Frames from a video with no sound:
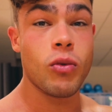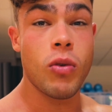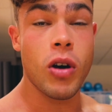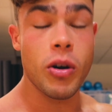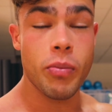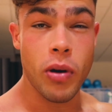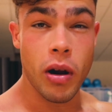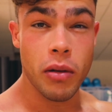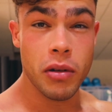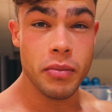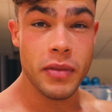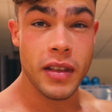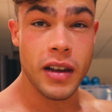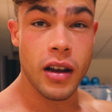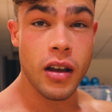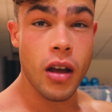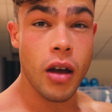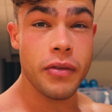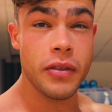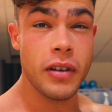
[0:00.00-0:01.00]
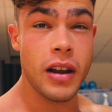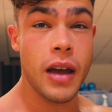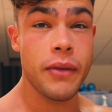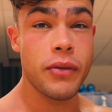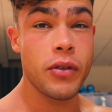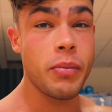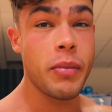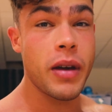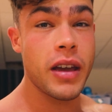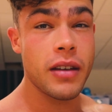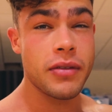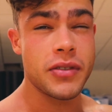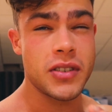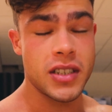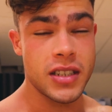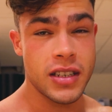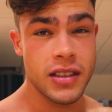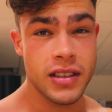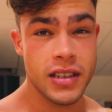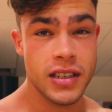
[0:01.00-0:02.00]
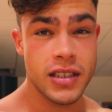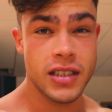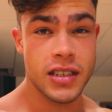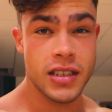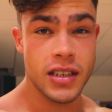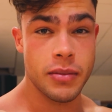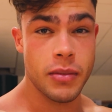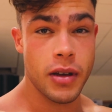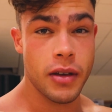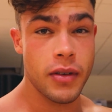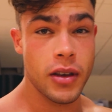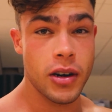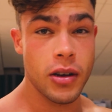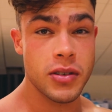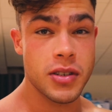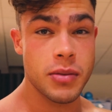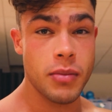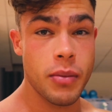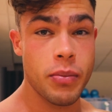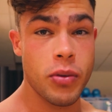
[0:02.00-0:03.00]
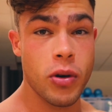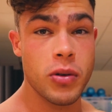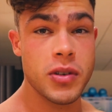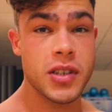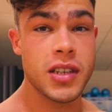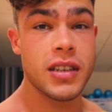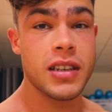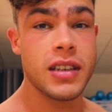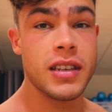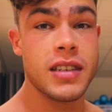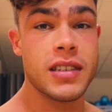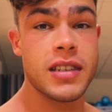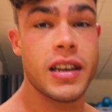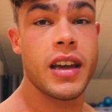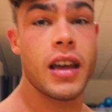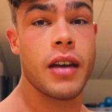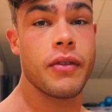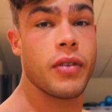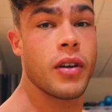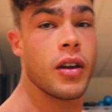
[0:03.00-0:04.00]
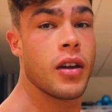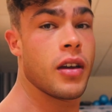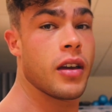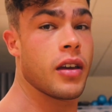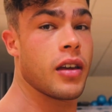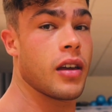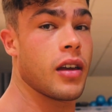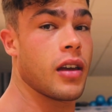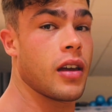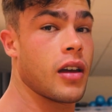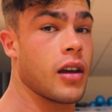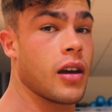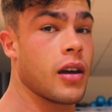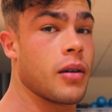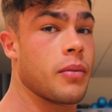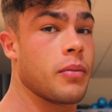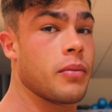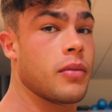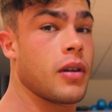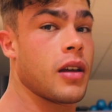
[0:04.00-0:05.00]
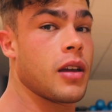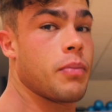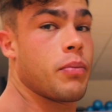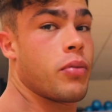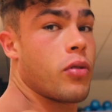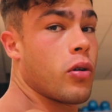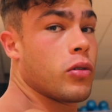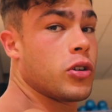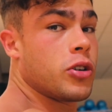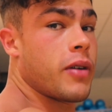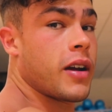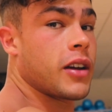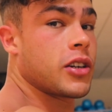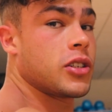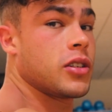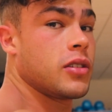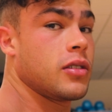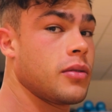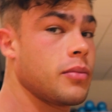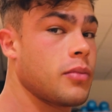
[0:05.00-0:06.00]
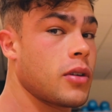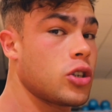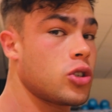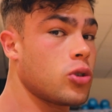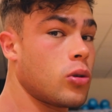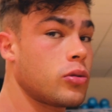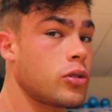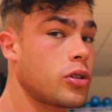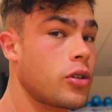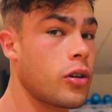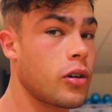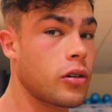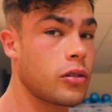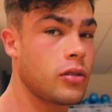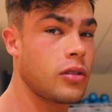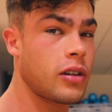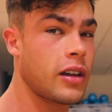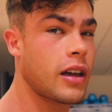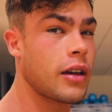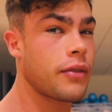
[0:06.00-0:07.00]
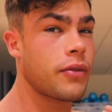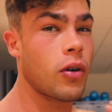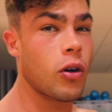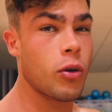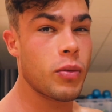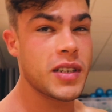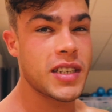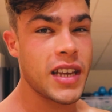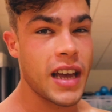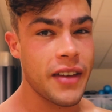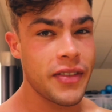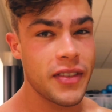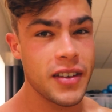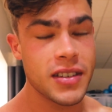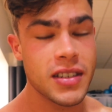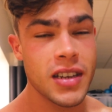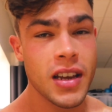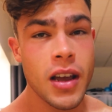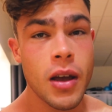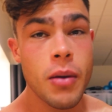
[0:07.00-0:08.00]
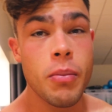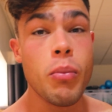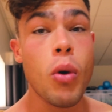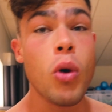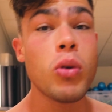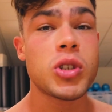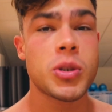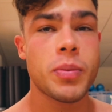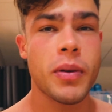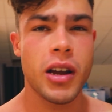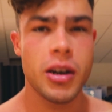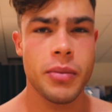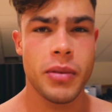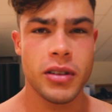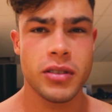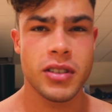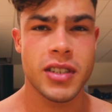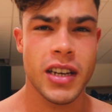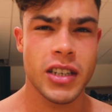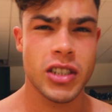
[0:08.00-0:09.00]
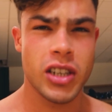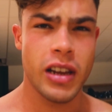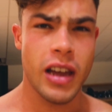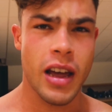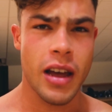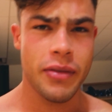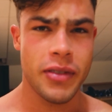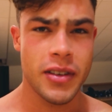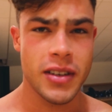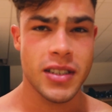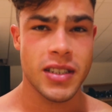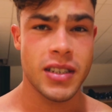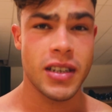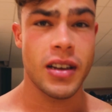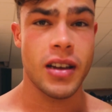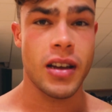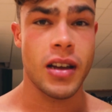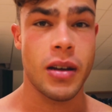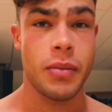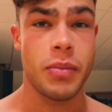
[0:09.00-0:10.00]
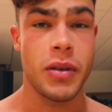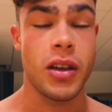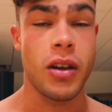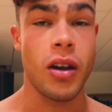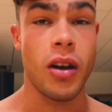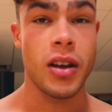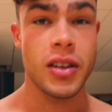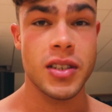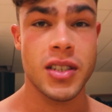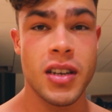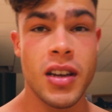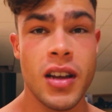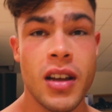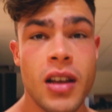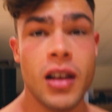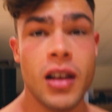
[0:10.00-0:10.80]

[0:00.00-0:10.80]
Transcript: one problem that I often have, you may have seen this in my videos in my posing, is I have a protraction in my shoulder girdle. I have always had this. Most bodybuilders actually have this because